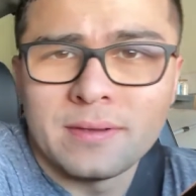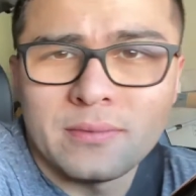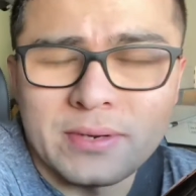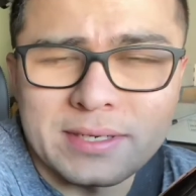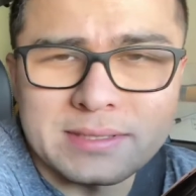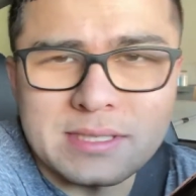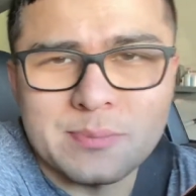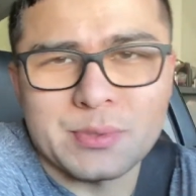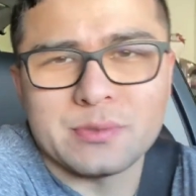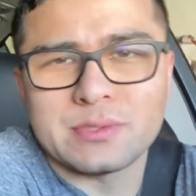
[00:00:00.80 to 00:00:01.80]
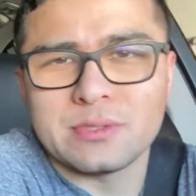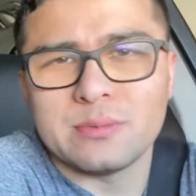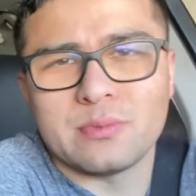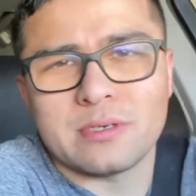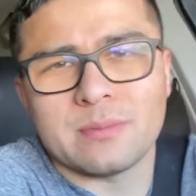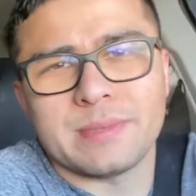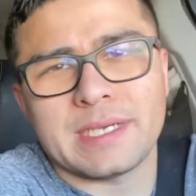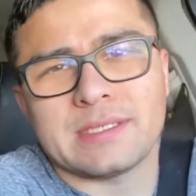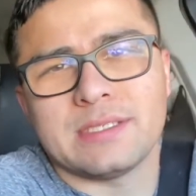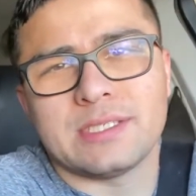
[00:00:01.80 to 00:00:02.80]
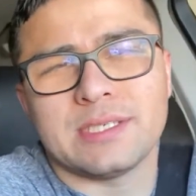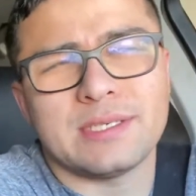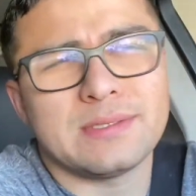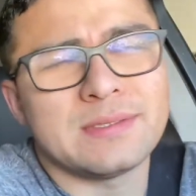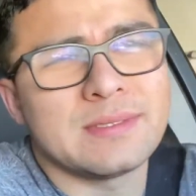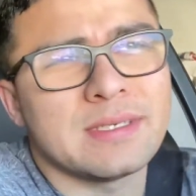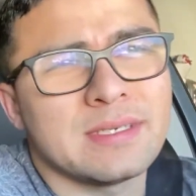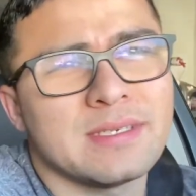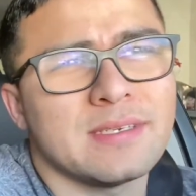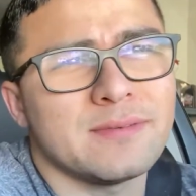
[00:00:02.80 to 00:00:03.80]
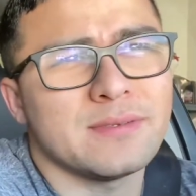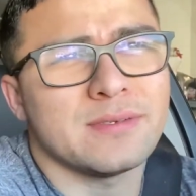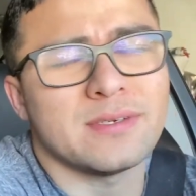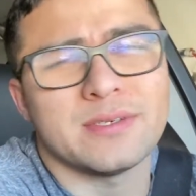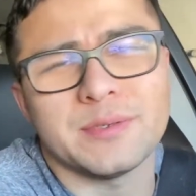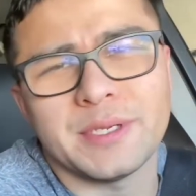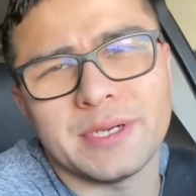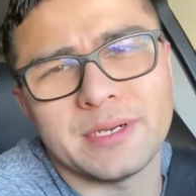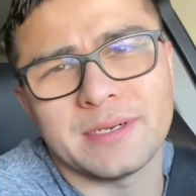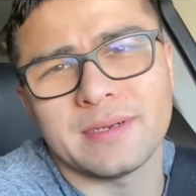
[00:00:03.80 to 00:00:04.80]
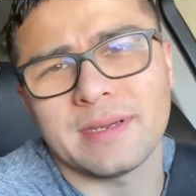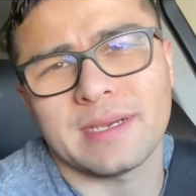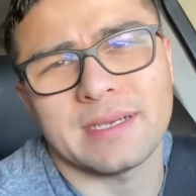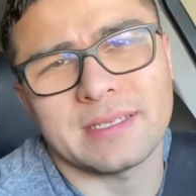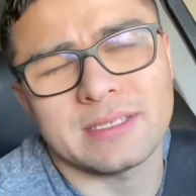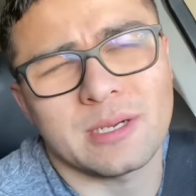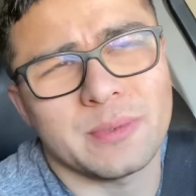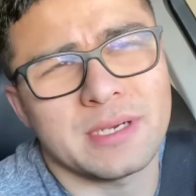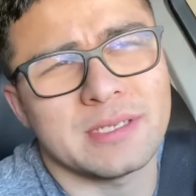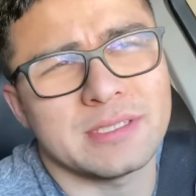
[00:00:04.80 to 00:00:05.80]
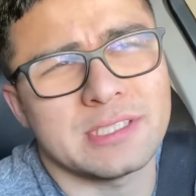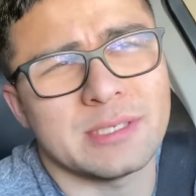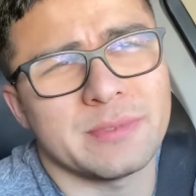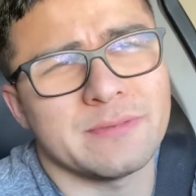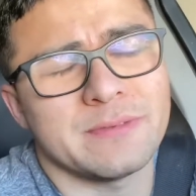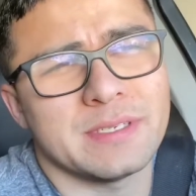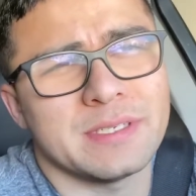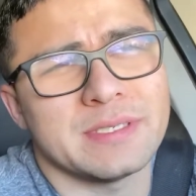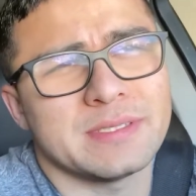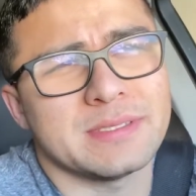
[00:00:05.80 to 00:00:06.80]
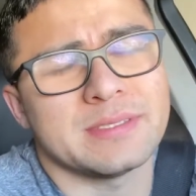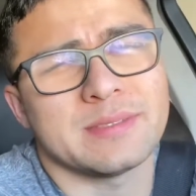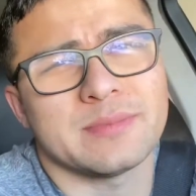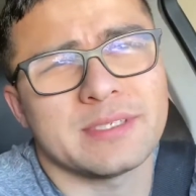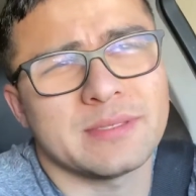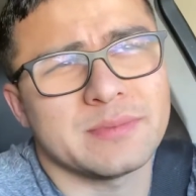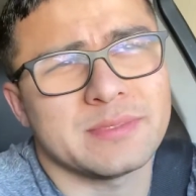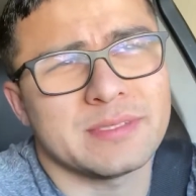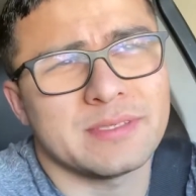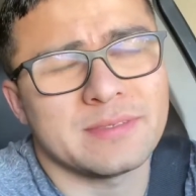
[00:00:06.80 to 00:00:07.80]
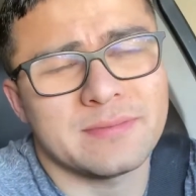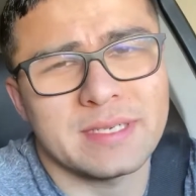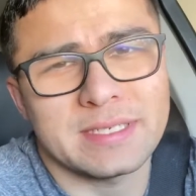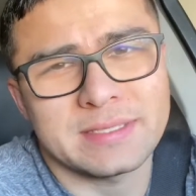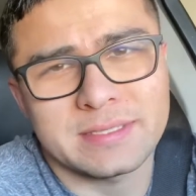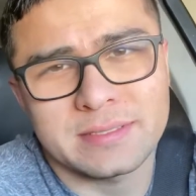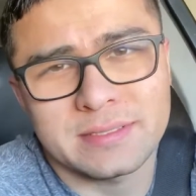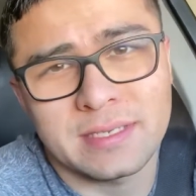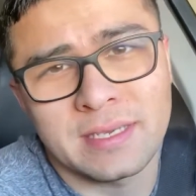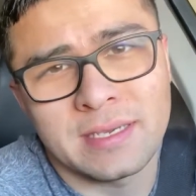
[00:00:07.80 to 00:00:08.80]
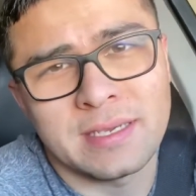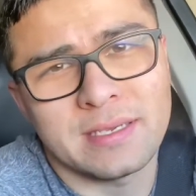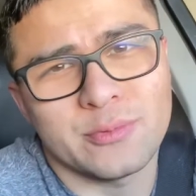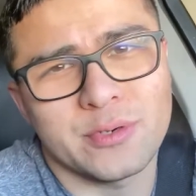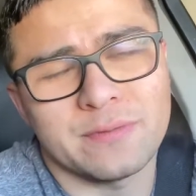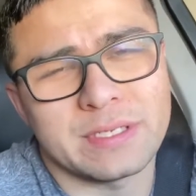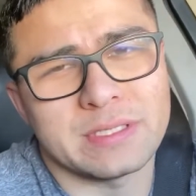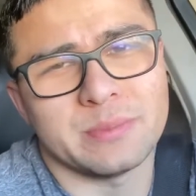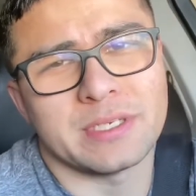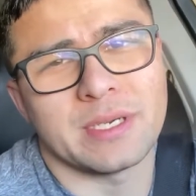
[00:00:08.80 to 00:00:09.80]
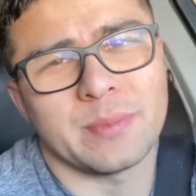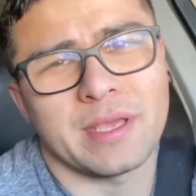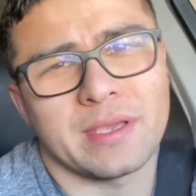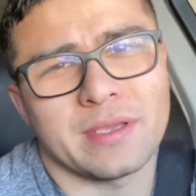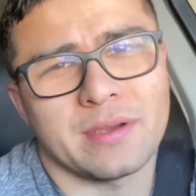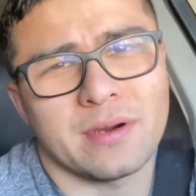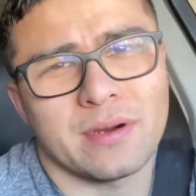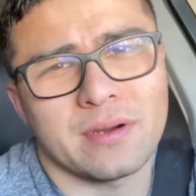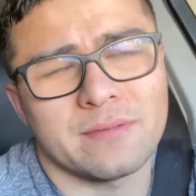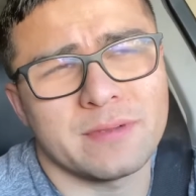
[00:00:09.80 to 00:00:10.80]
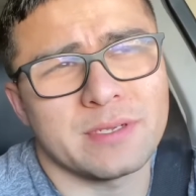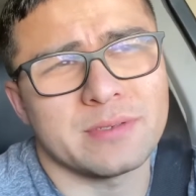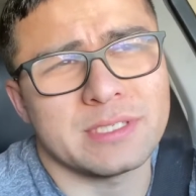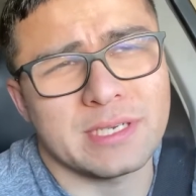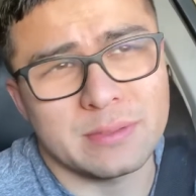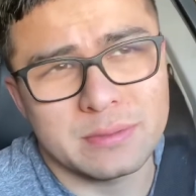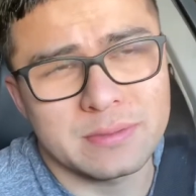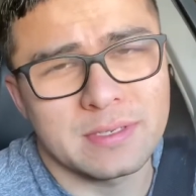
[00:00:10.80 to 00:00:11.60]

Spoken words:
What is up, YouTube? Welcome back to the channel. If you're new here, I talk about gym and fitness and sometimes finances. It will eventually become a car video channel.